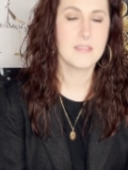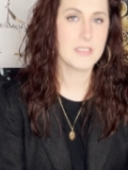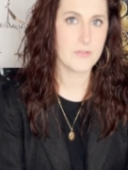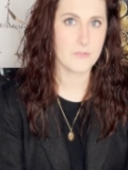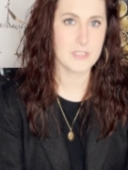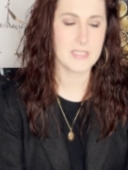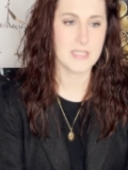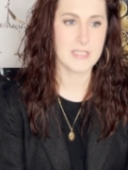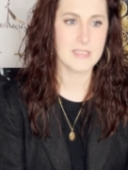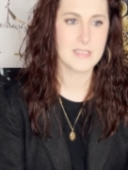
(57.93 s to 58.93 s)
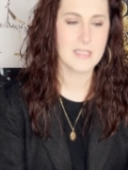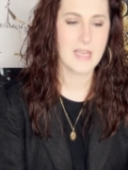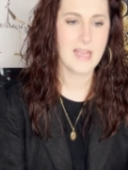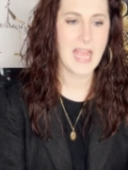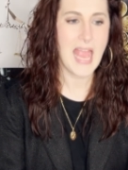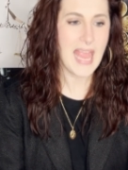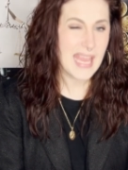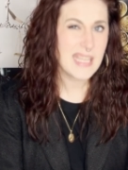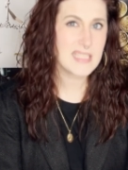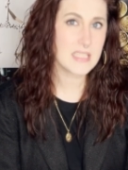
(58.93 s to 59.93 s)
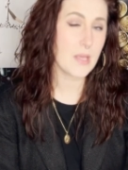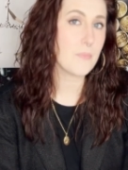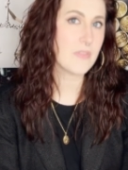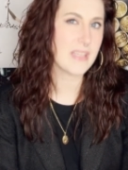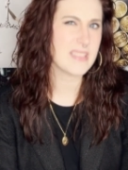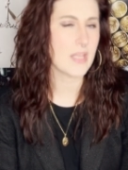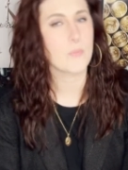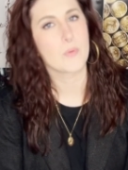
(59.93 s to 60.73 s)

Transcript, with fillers: differences and some things that